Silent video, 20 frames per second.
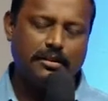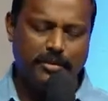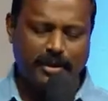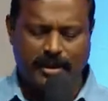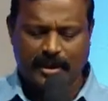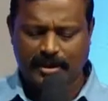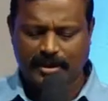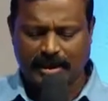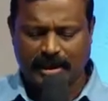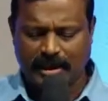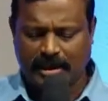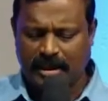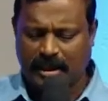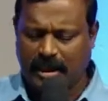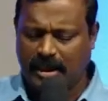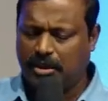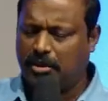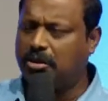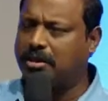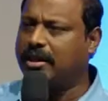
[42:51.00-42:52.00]
Because I
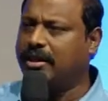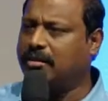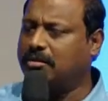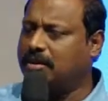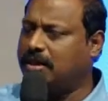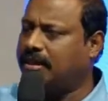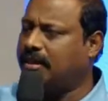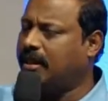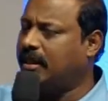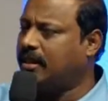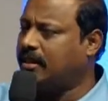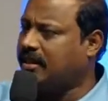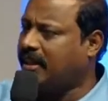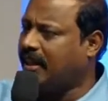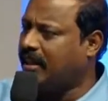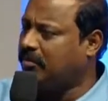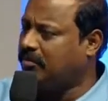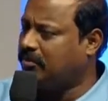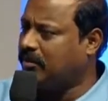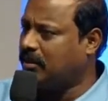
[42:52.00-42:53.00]
don't have the
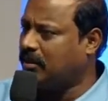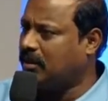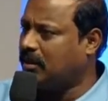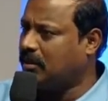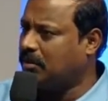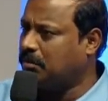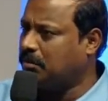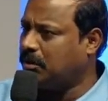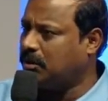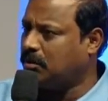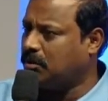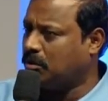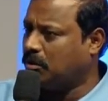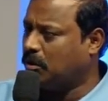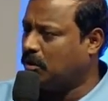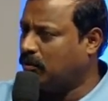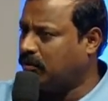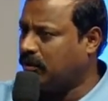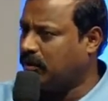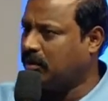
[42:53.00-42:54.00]
time for the to
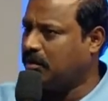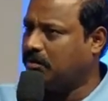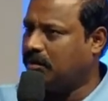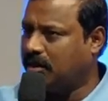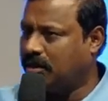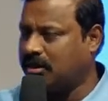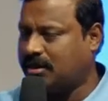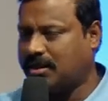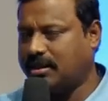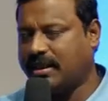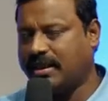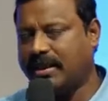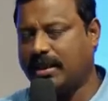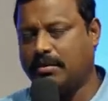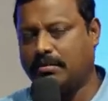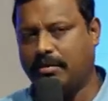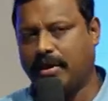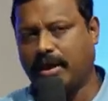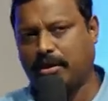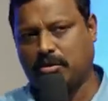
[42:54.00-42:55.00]
go for the ministry
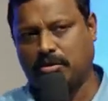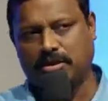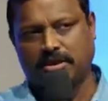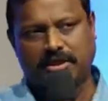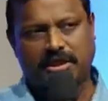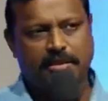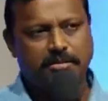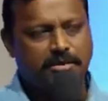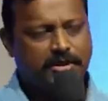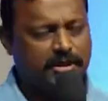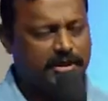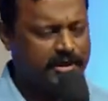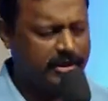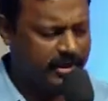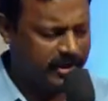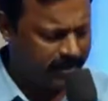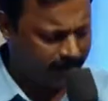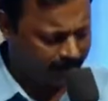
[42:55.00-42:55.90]
again back to the same city.